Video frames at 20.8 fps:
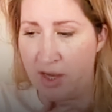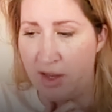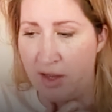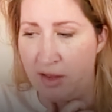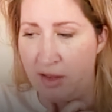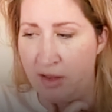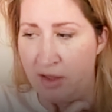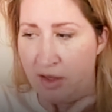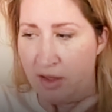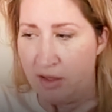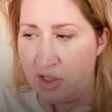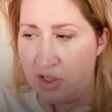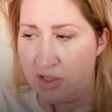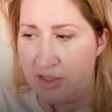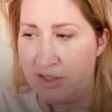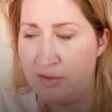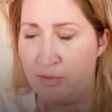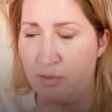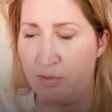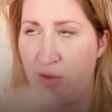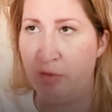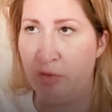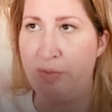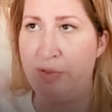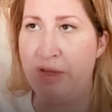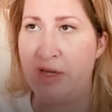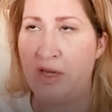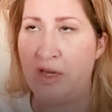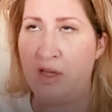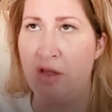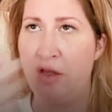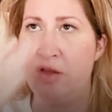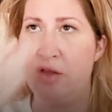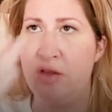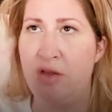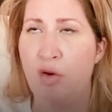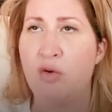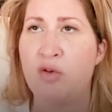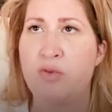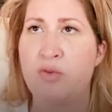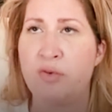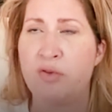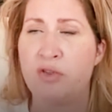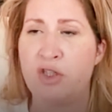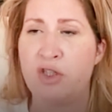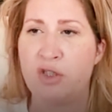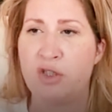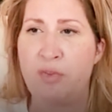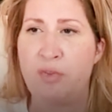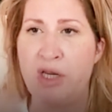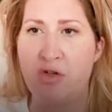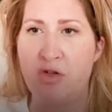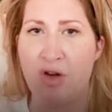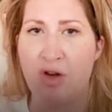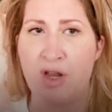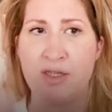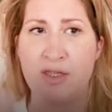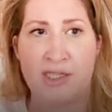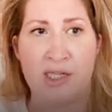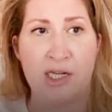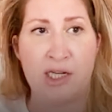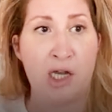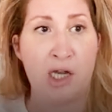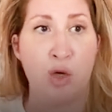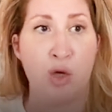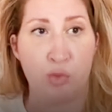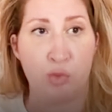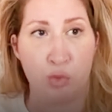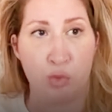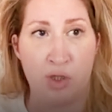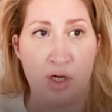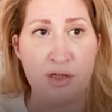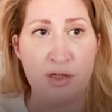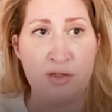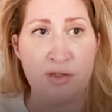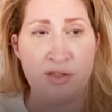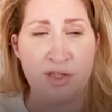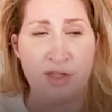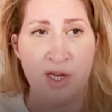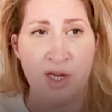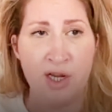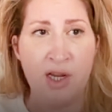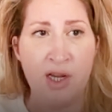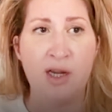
And it just will be, those will just be translated words